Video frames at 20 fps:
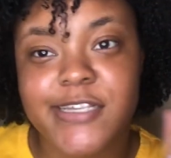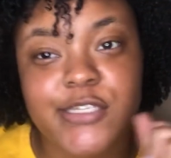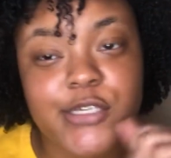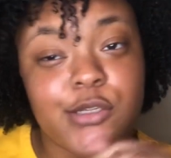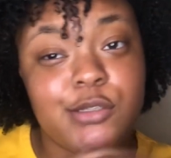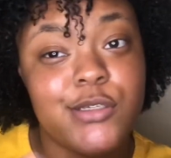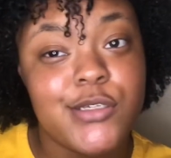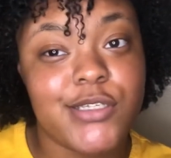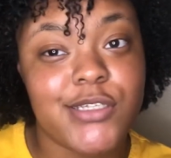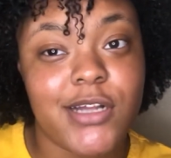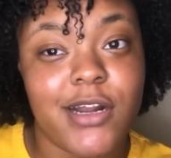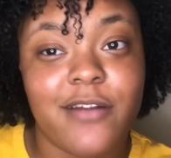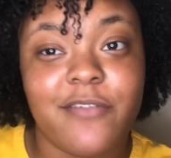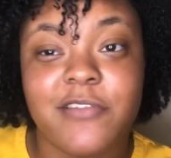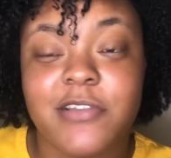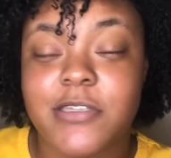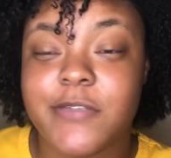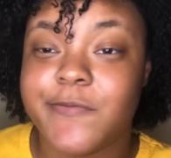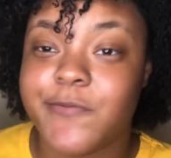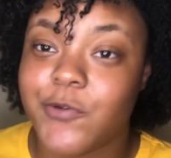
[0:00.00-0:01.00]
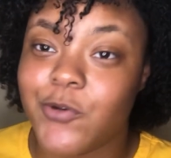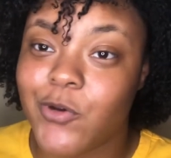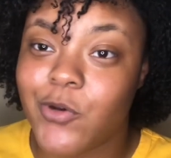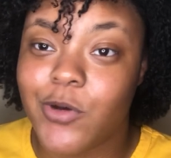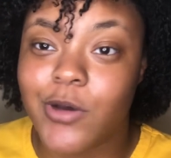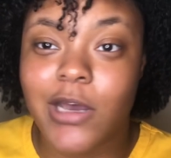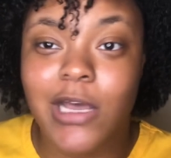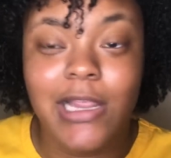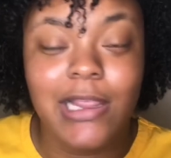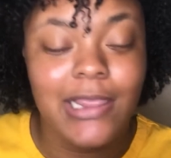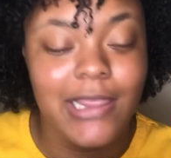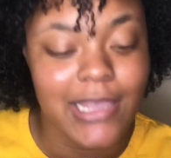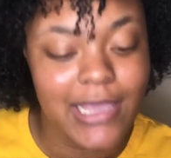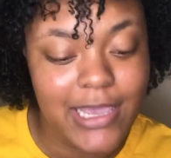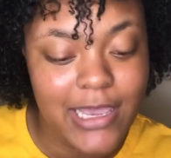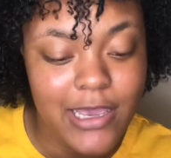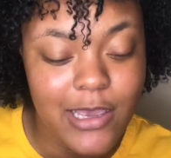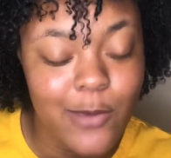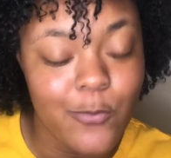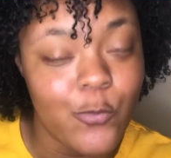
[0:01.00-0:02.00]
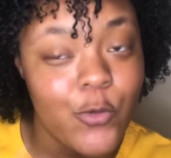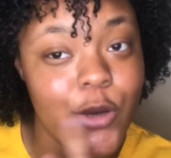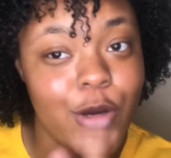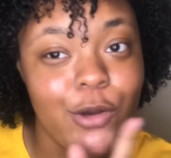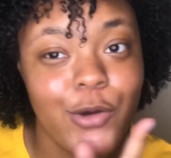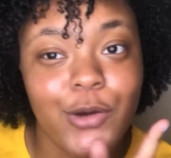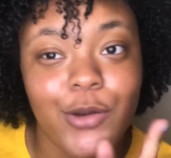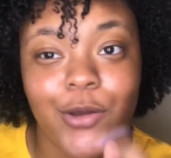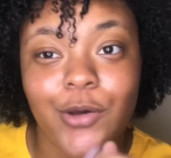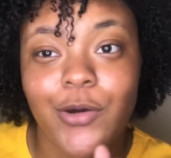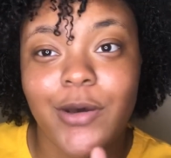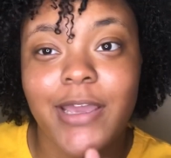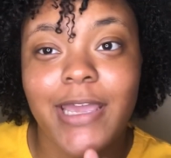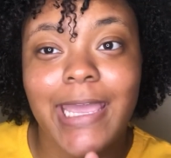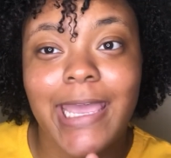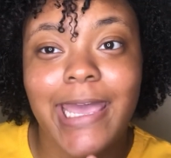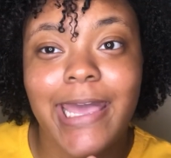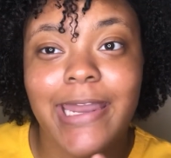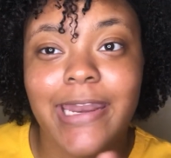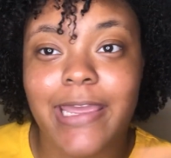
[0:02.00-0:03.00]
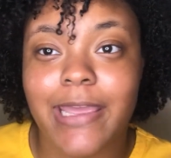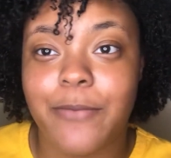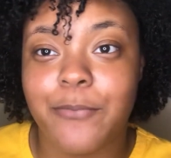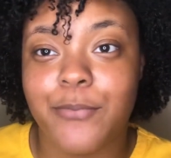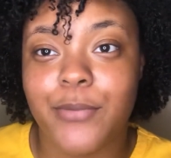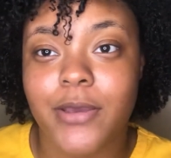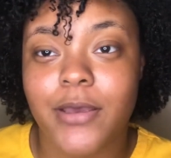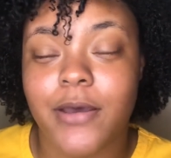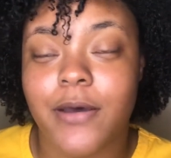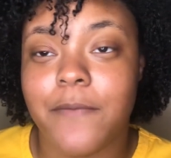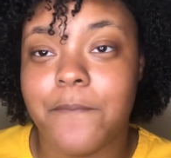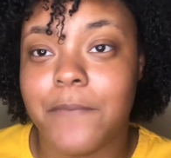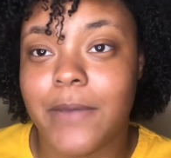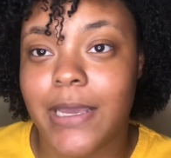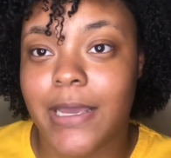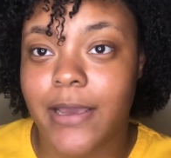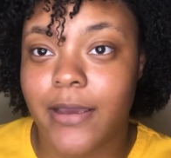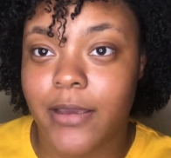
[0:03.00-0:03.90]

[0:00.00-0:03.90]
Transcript: so to start this full glam, we're gonna go ahead and put up my